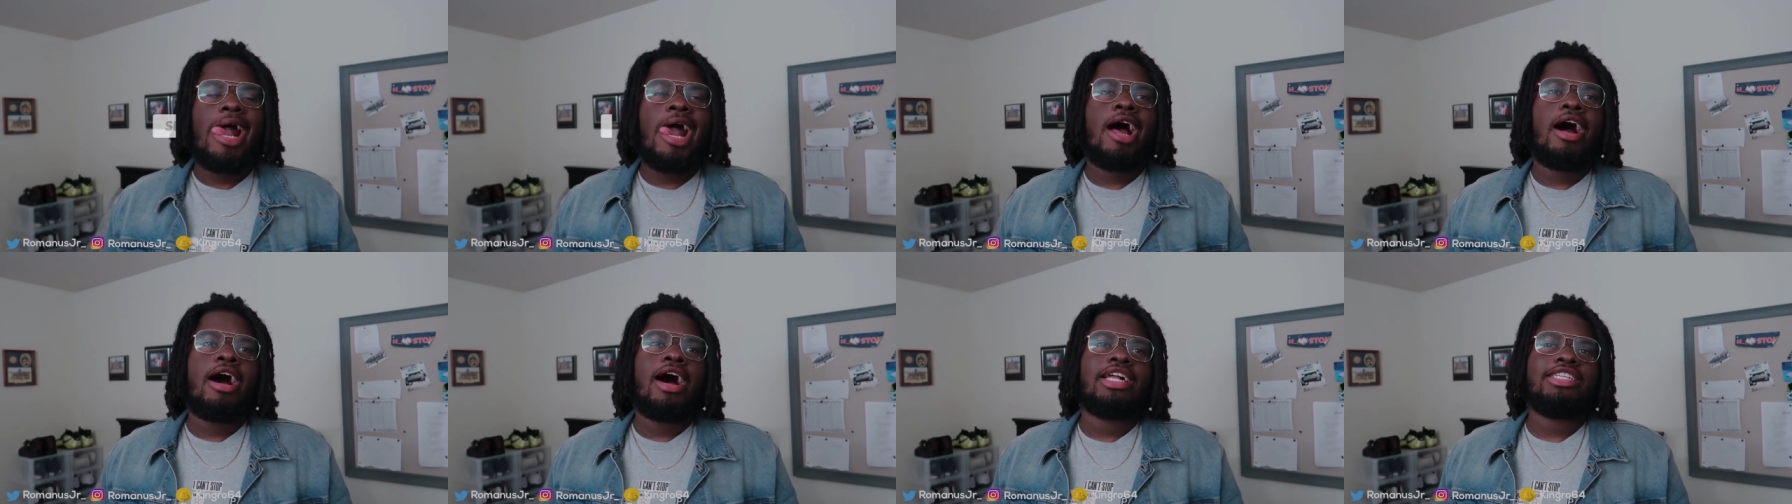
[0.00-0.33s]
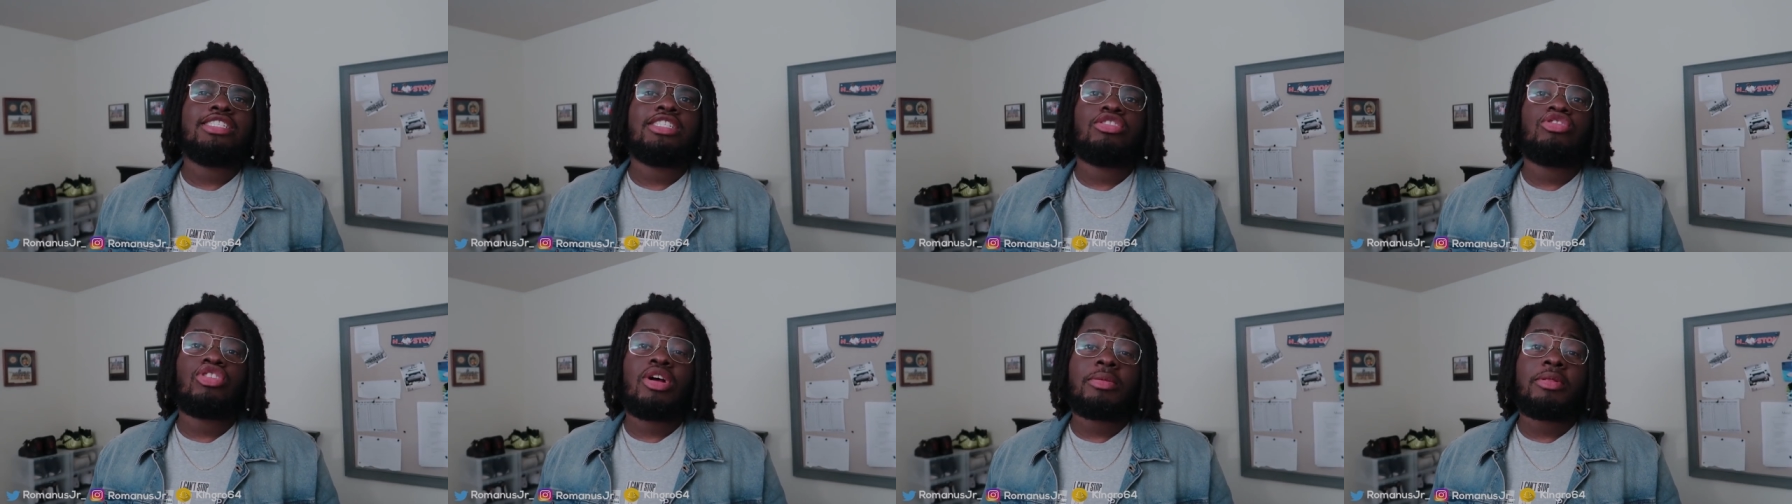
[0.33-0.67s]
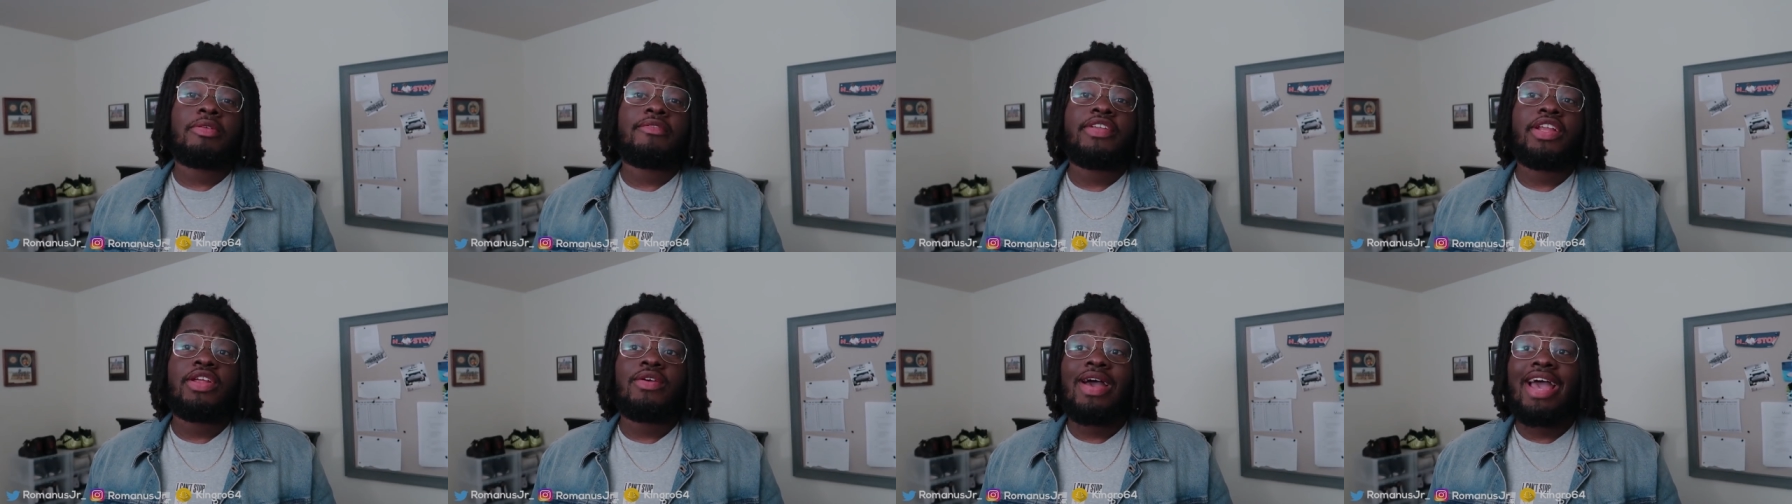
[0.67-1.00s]
uh, i just
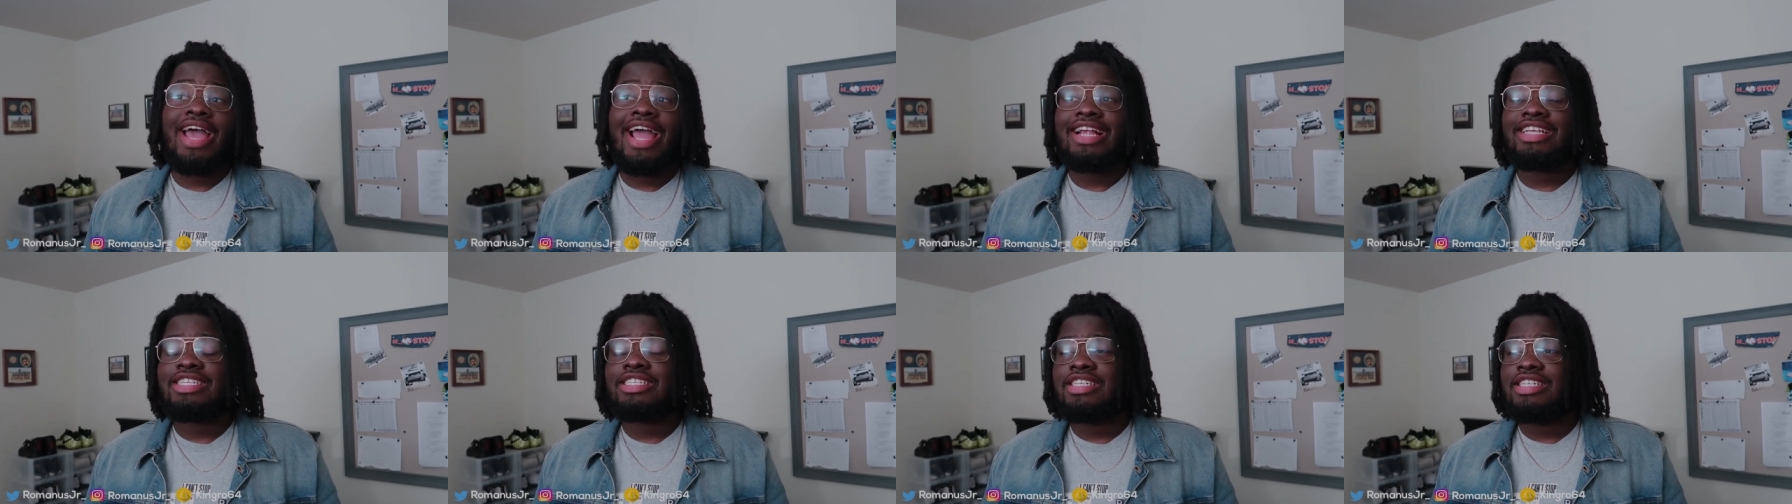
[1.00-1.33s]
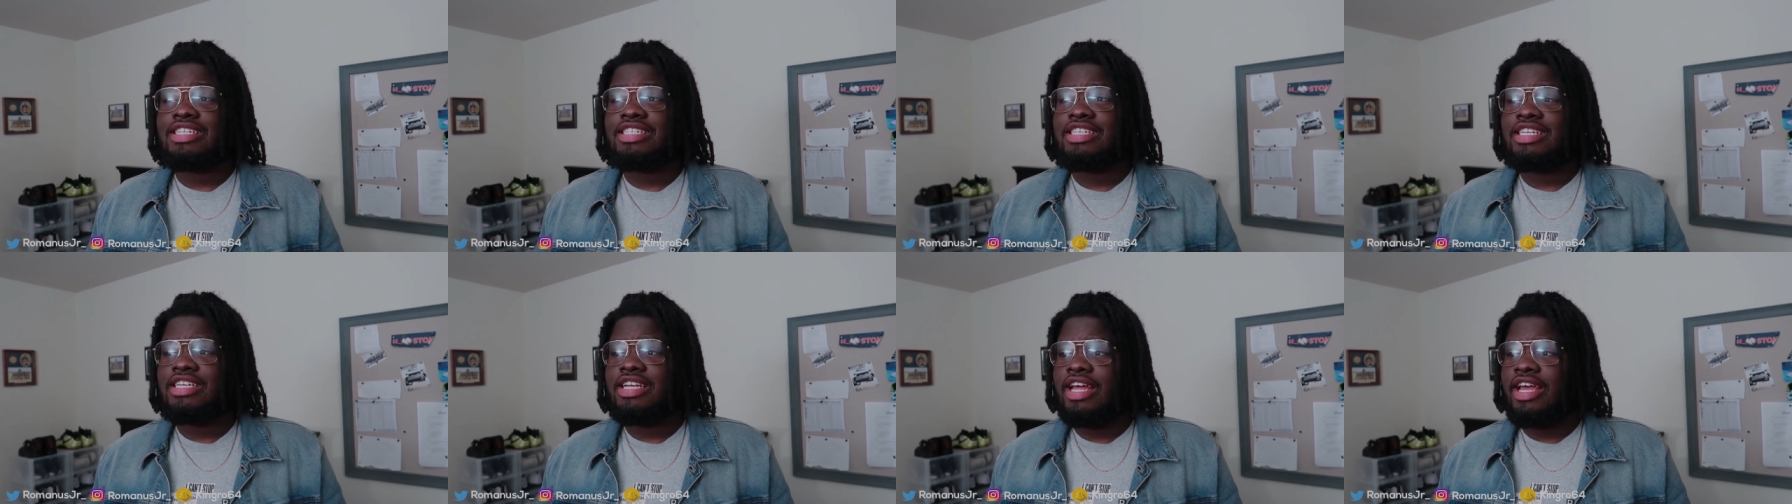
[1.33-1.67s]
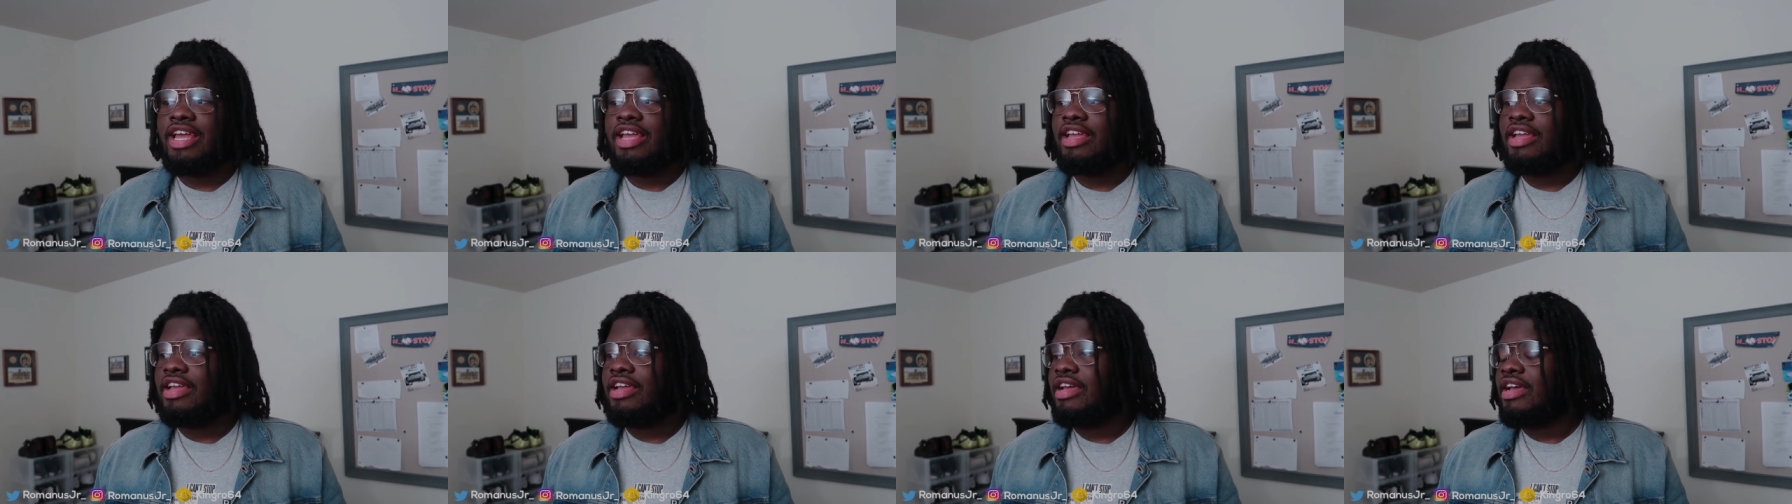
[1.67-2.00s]
dropped a video actually
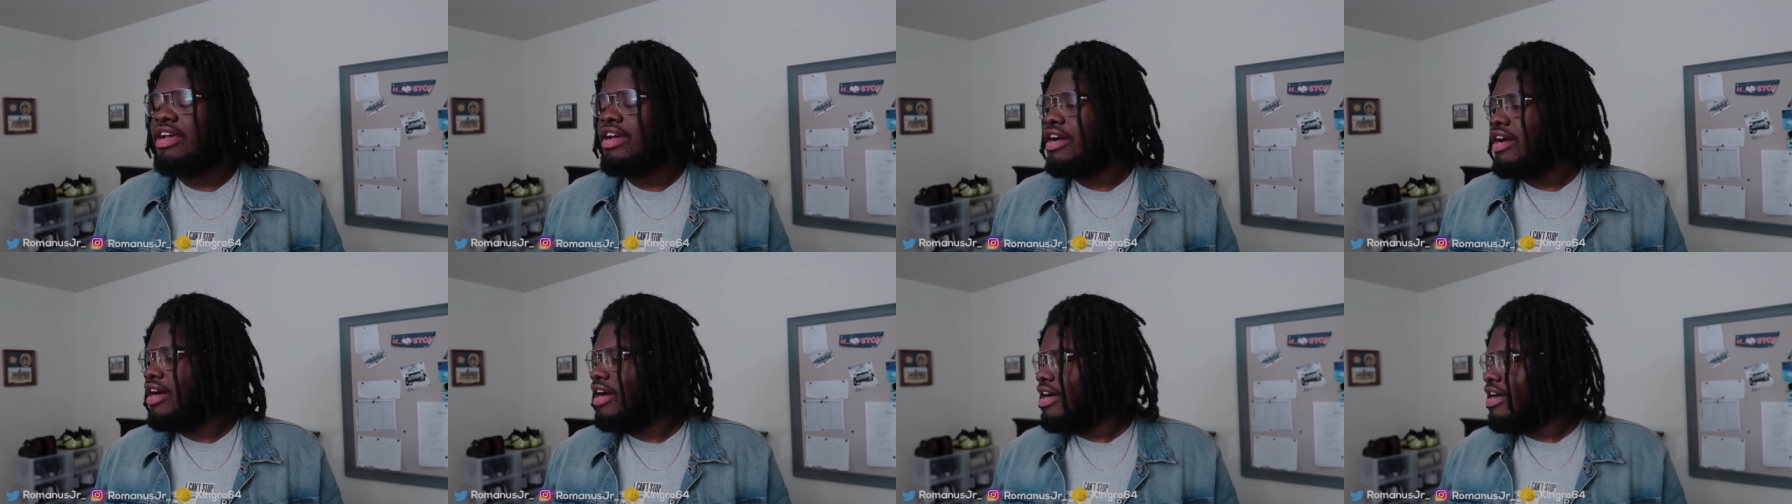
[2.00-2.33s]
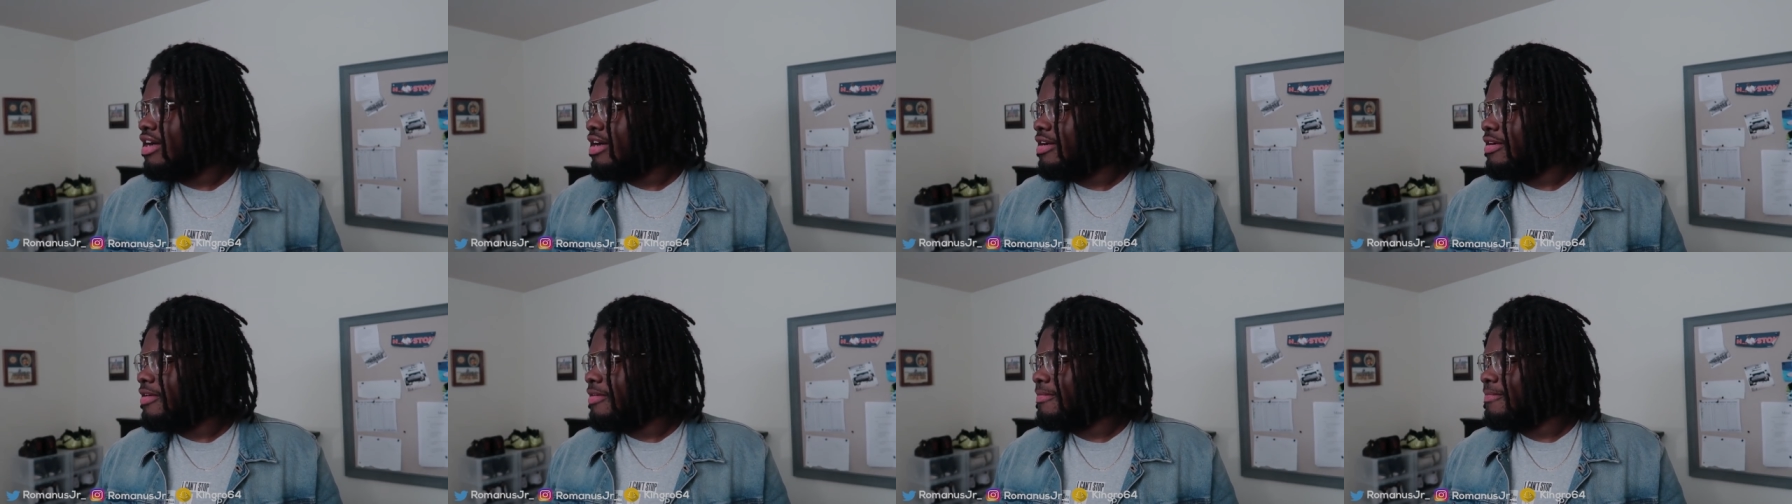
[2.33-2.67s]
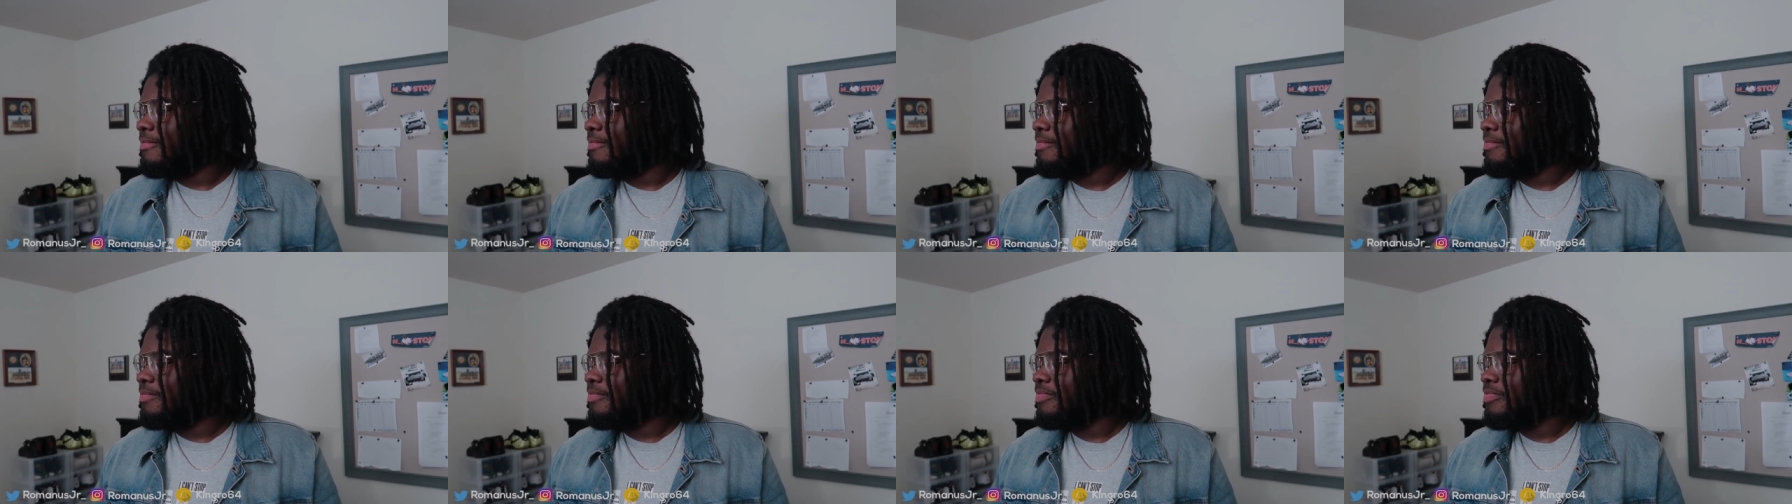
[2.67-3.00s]
today
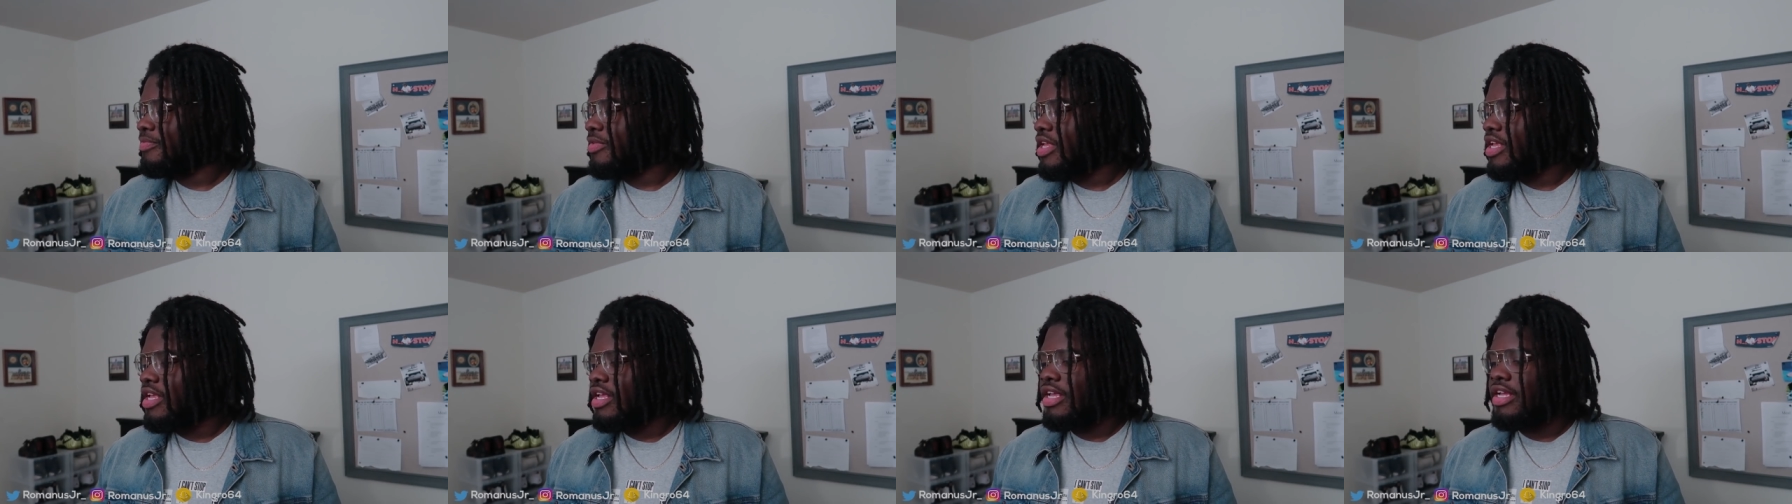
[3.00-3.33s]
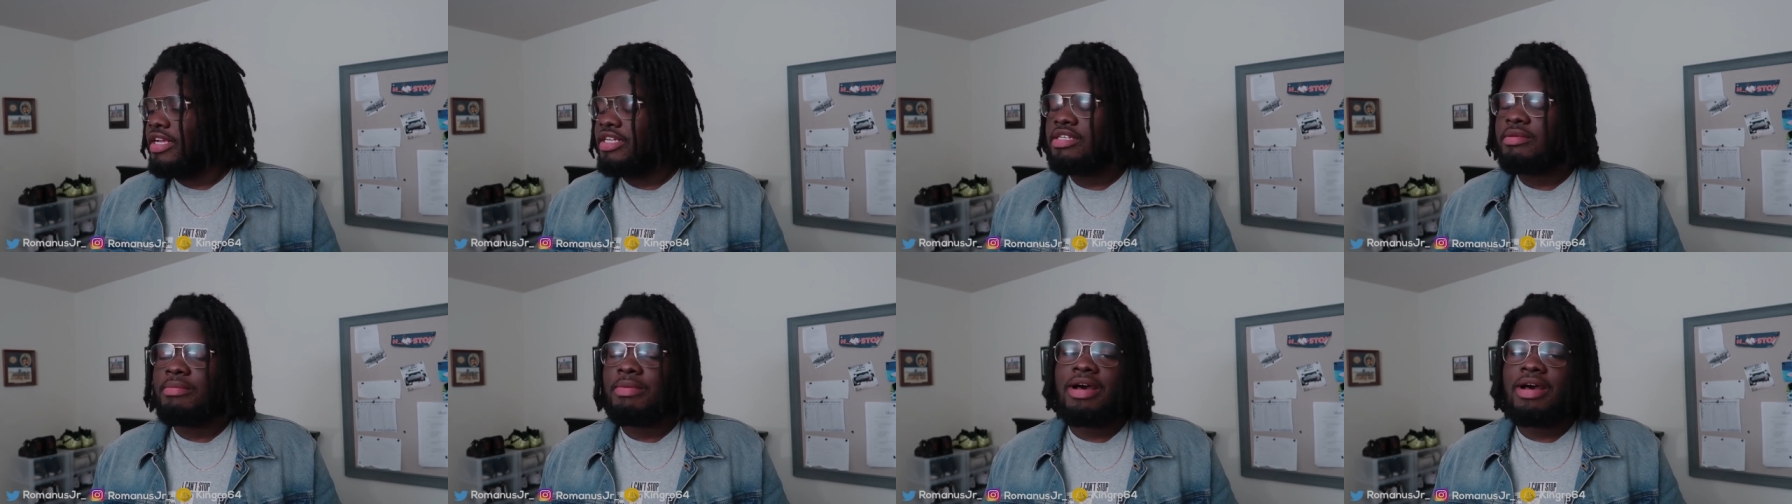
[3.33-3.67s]
um, it's